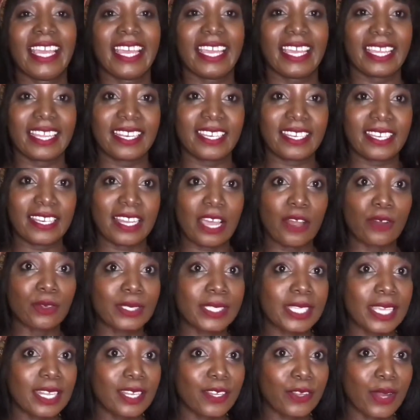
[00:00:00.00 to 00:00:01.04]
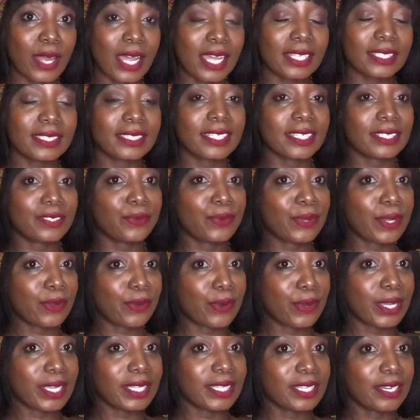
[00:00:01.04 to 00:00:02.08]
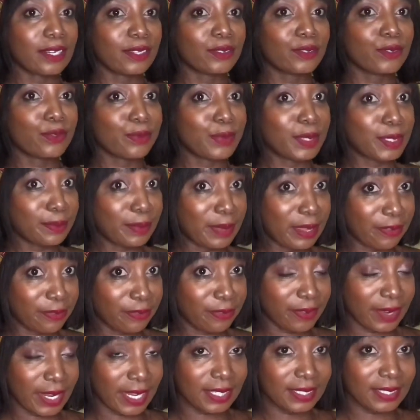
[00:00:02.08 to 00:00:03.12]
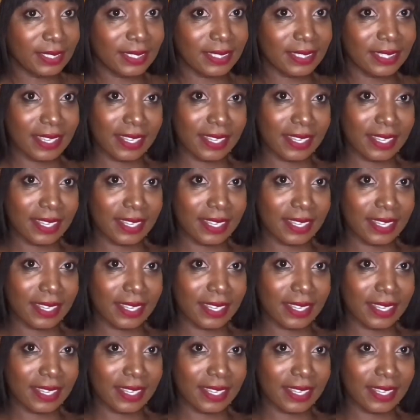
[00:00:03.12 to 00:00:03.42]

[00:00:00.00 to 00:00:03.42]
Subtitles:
And I'll tell your aunt that we are going down to meet my friends.